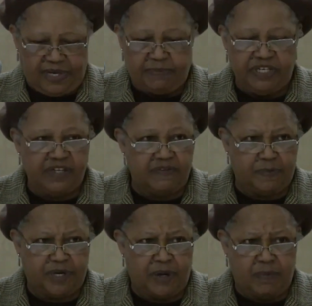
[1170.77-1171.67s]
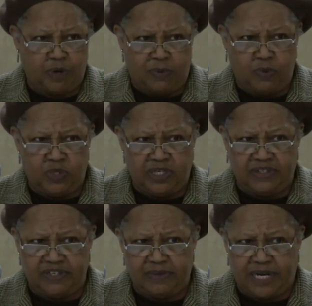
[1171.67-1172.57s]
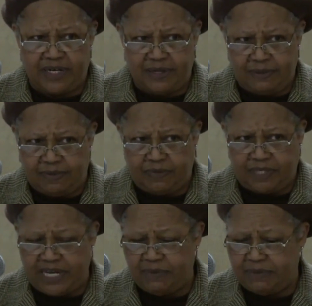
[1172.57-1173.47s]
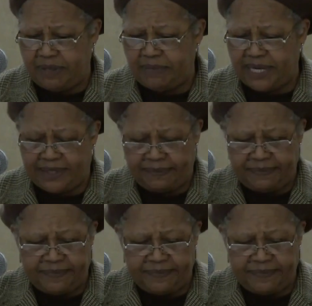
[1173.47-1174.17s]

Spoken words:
I'm thinking of a proper way to say rather than what came to my mind.